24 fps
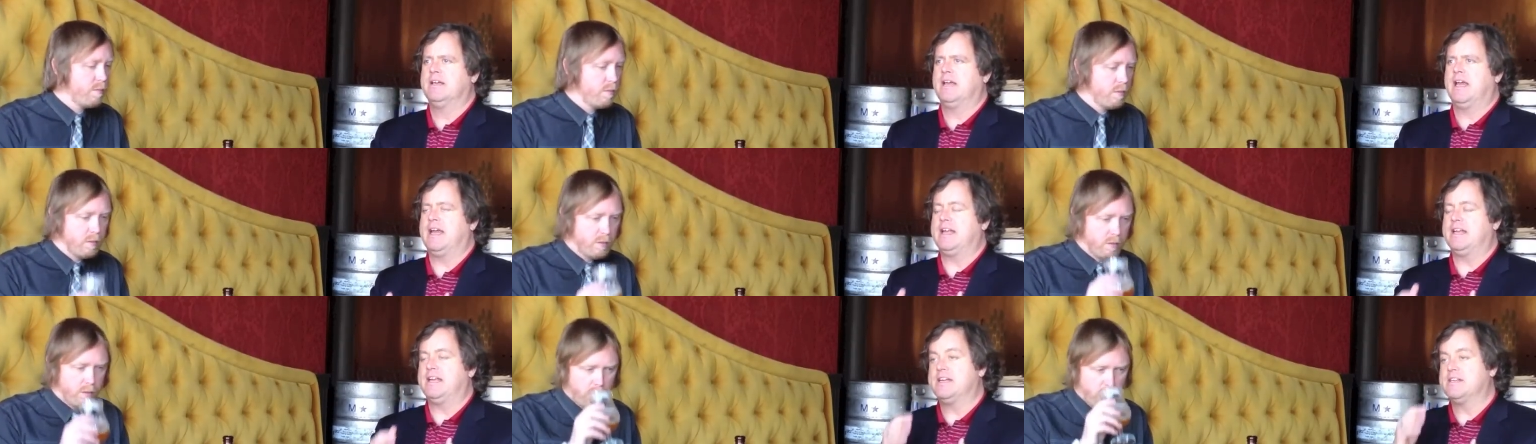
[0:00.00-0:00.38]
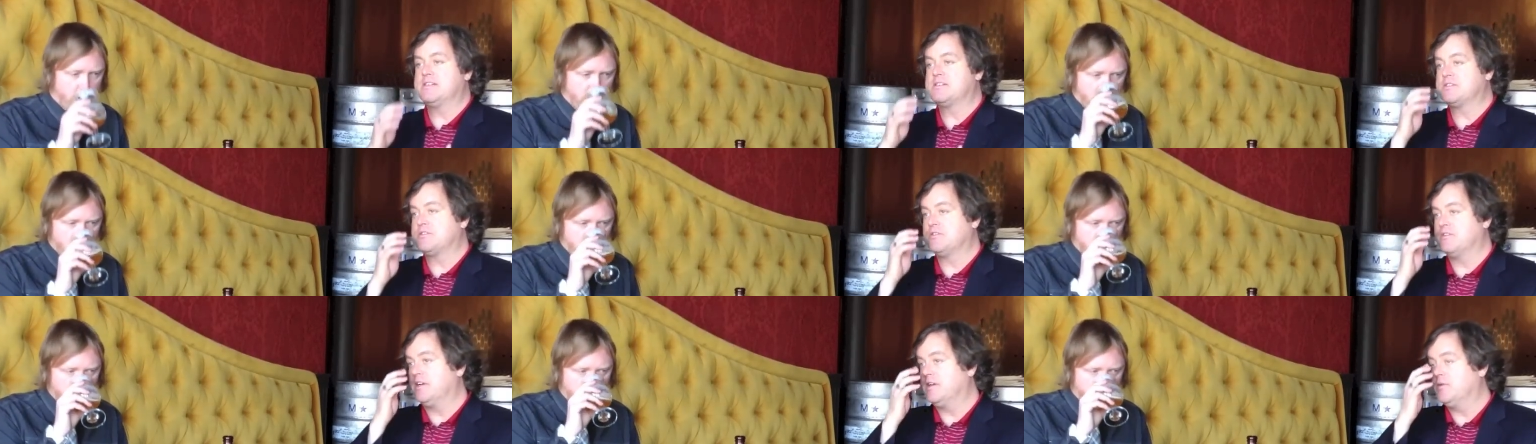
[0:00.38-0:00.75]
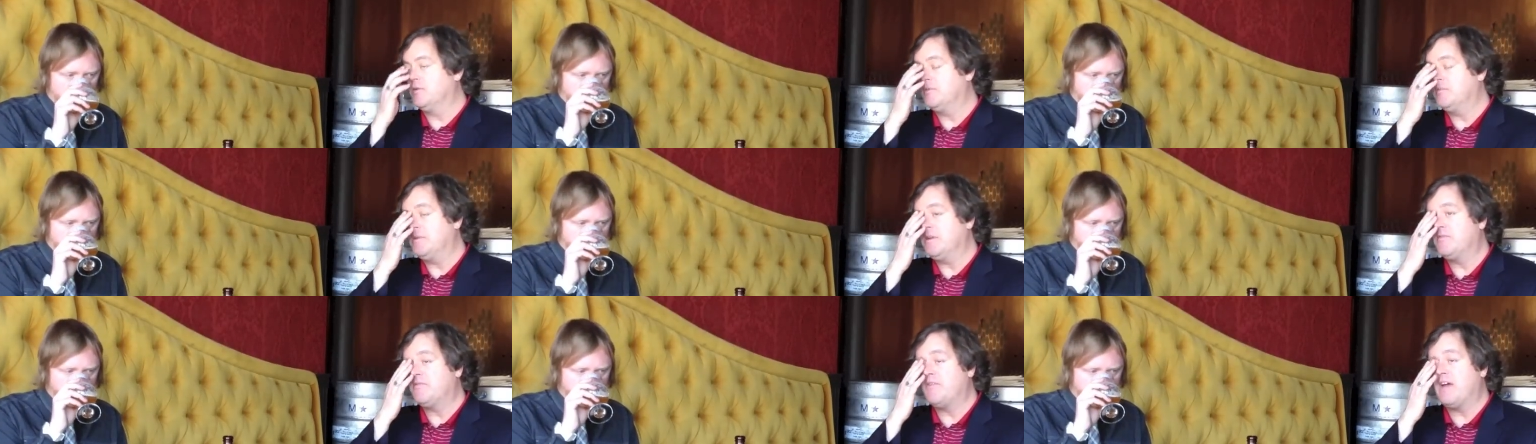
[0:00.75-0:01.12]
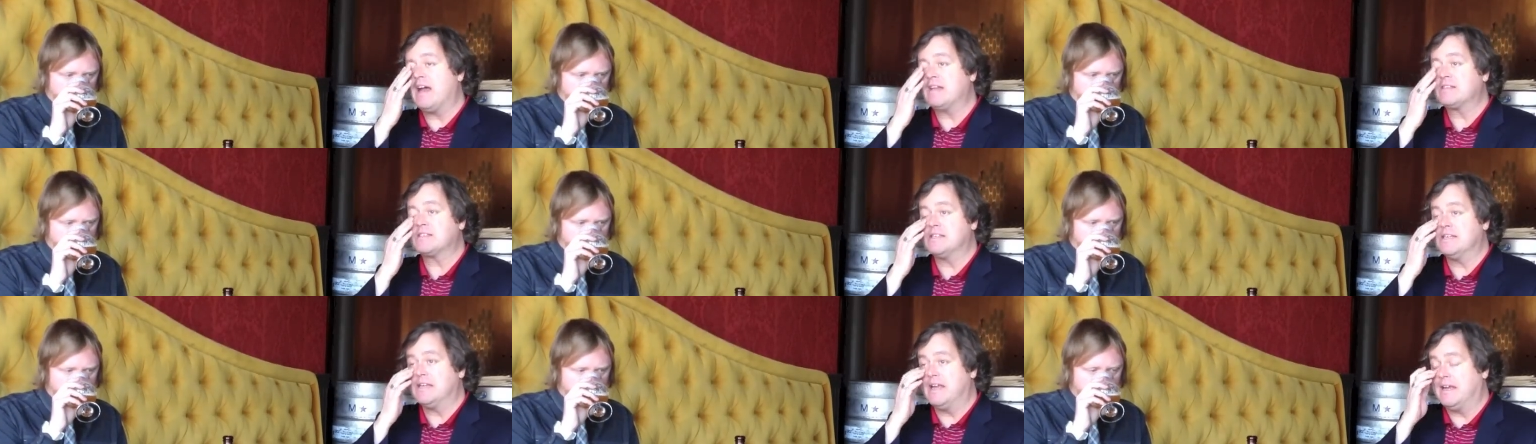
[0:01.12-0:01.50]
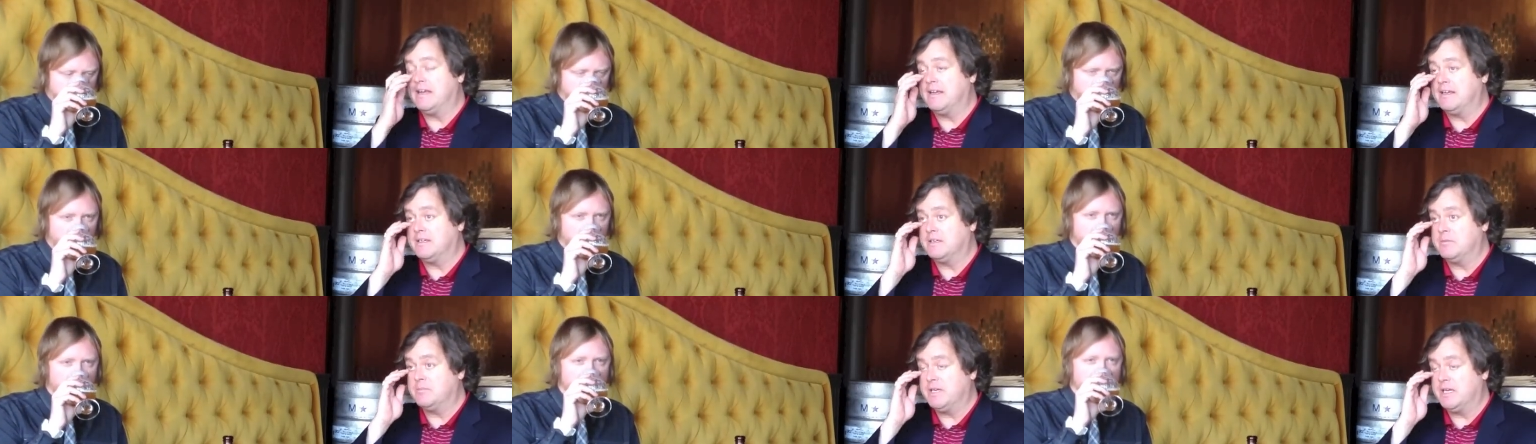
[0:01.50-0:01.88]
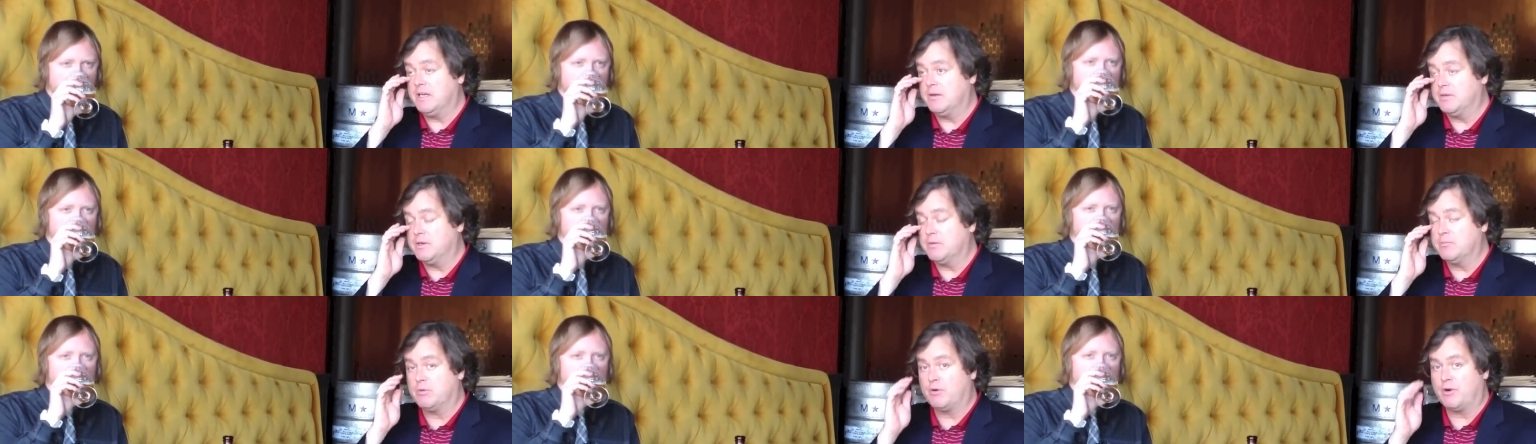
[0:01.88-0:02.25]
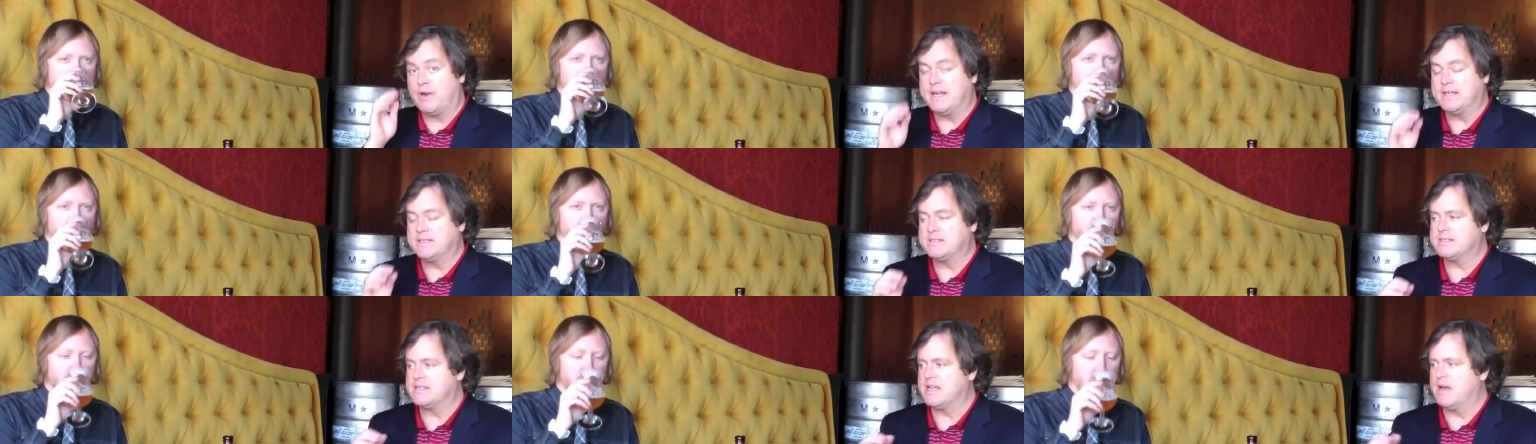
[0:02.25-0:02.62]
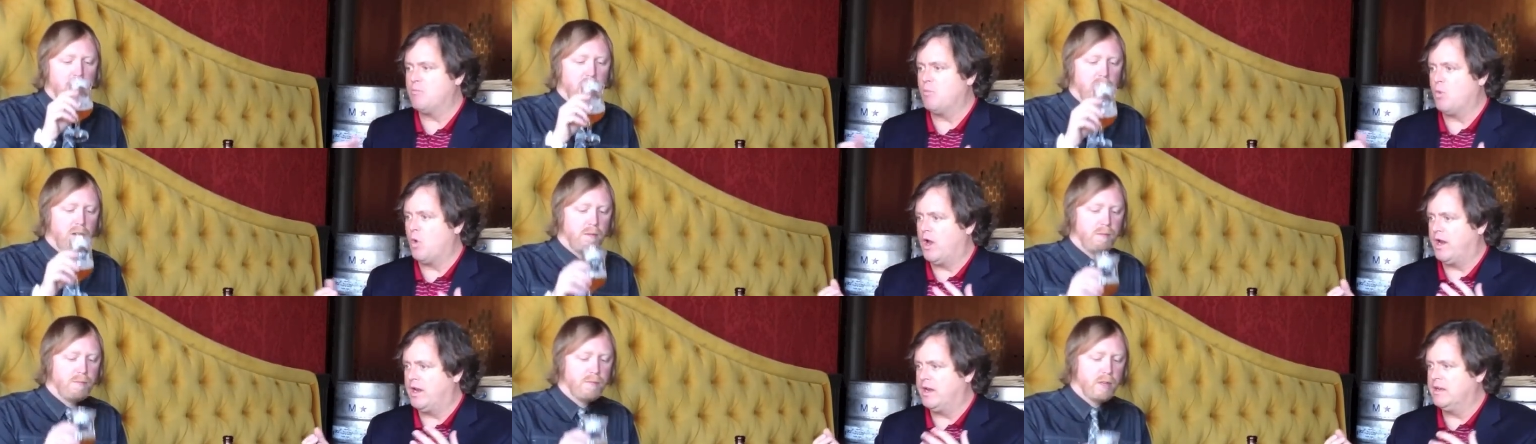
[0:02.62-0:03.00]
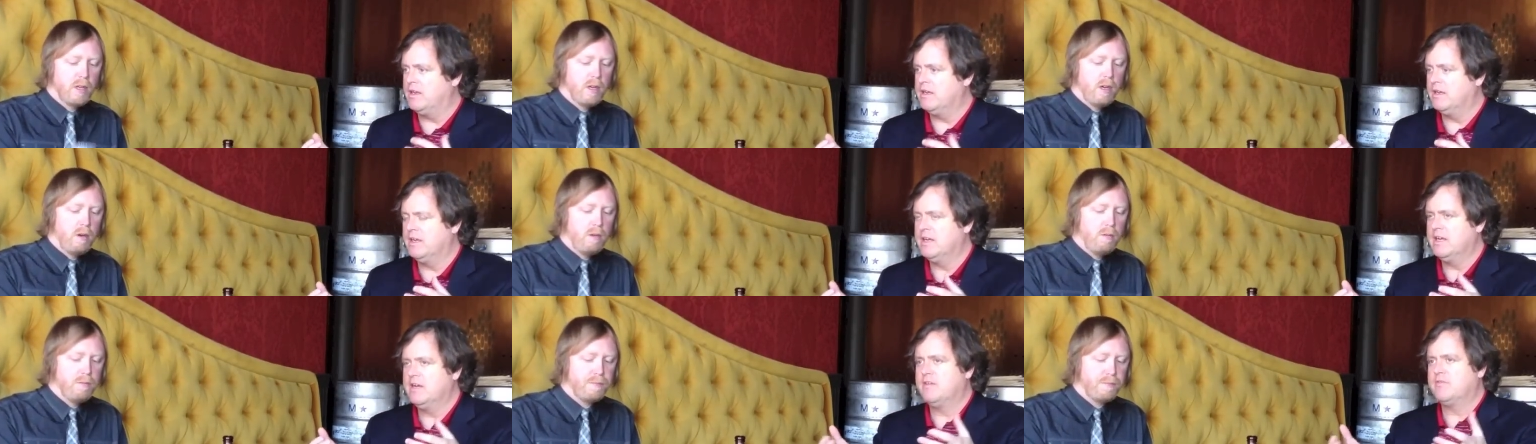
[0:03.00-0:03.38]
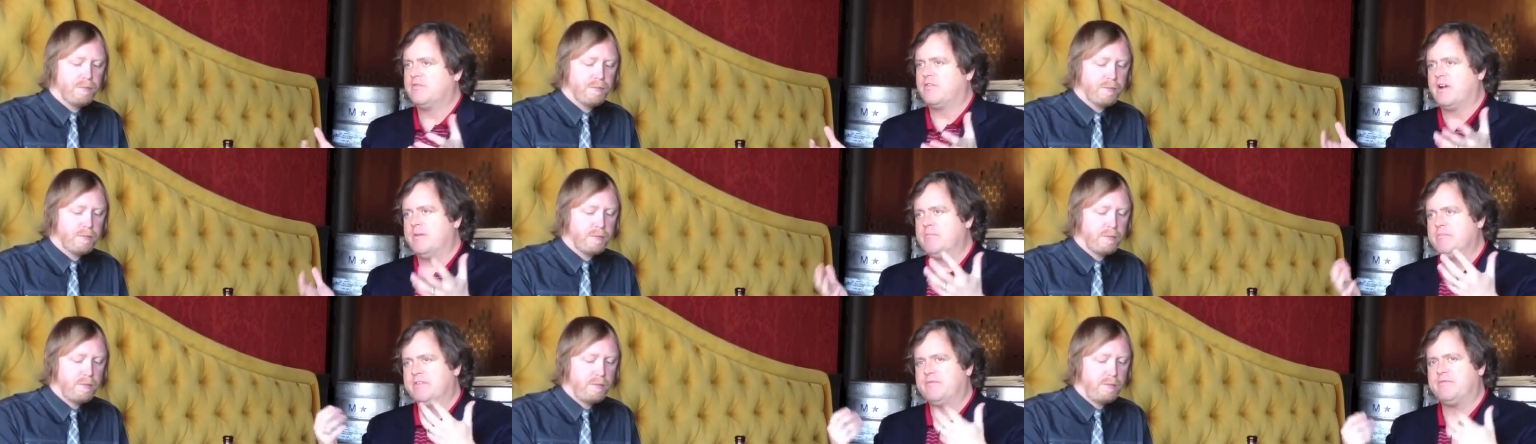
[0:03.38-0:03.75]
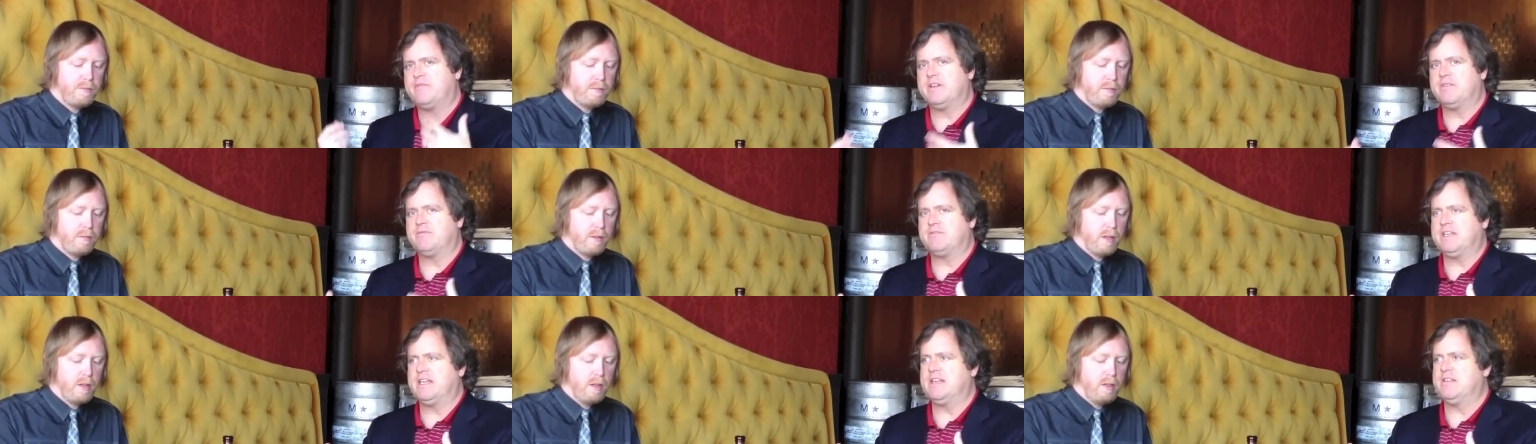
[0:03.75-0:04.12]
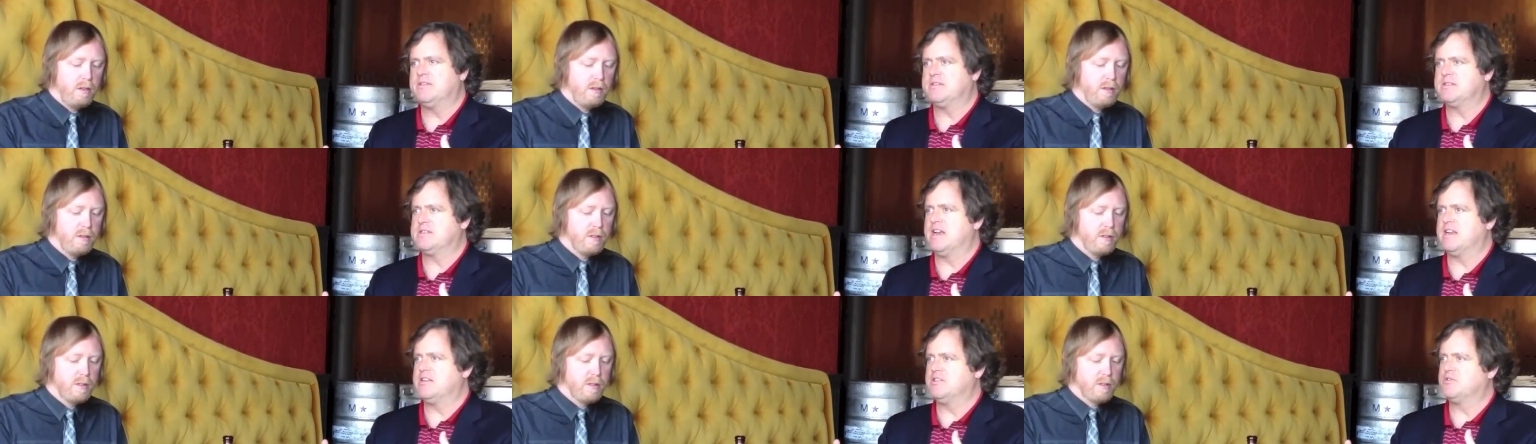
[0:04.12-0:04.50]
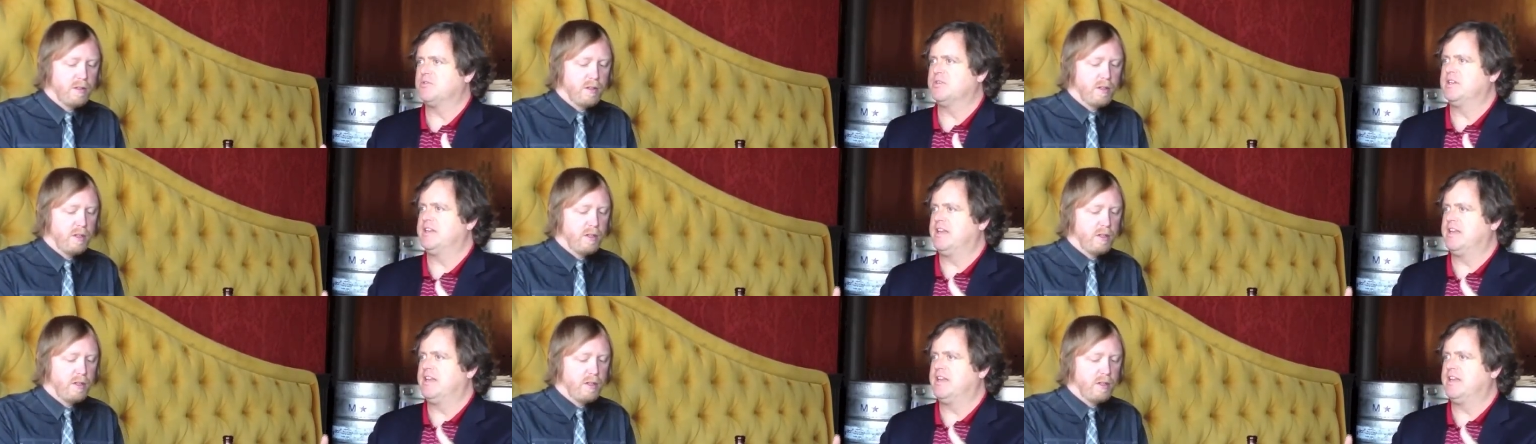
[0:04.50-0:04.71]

Speaker 1: and history, it would be fascinating to be able to bring someone from the fifteenth century,